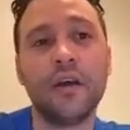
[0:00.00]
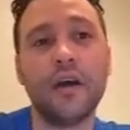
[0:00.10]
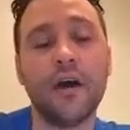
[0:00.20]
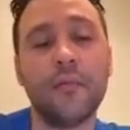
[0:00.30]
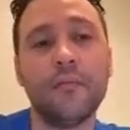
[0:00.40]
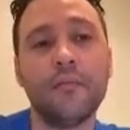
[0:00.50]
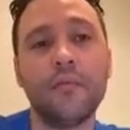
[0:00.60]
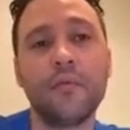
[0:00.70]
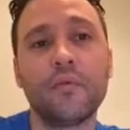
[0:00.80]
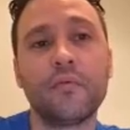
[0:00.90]

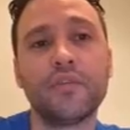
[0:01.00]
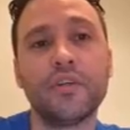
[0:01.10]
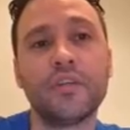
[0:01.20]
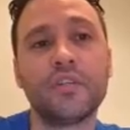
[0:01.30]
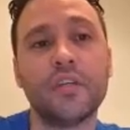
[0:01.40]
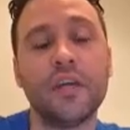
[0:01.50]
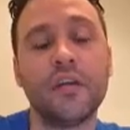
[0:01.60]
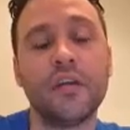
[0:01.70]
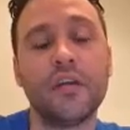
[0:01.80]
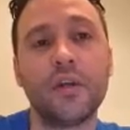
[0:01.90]
to
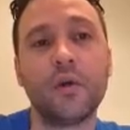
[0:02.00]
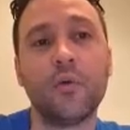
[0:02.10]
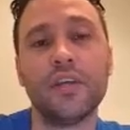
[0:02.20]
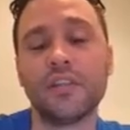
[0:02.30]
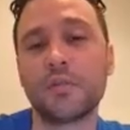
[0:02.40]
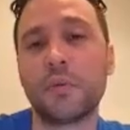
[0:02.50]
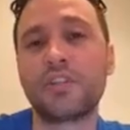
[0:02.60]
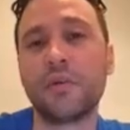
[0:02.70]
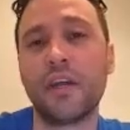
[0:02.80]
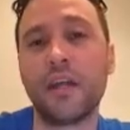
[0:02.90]
give them little wins,
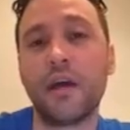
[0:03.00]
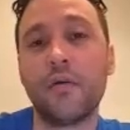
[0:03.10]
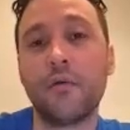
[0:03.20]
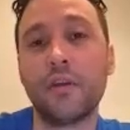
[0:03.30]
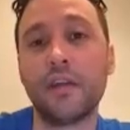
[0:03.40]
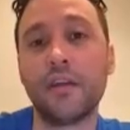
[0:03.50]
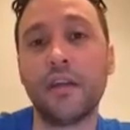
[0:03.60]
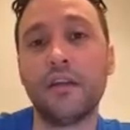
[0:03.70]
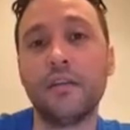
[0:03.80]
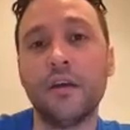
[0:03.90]
especially right now when they
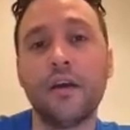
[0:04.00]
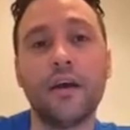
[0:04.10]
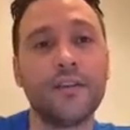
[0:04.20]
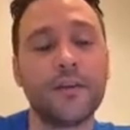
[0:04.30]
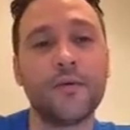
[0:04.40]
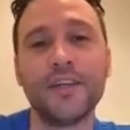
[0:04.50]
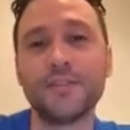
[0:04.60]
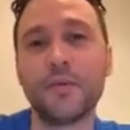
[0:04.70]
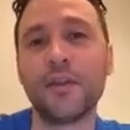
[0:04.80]
need little wins.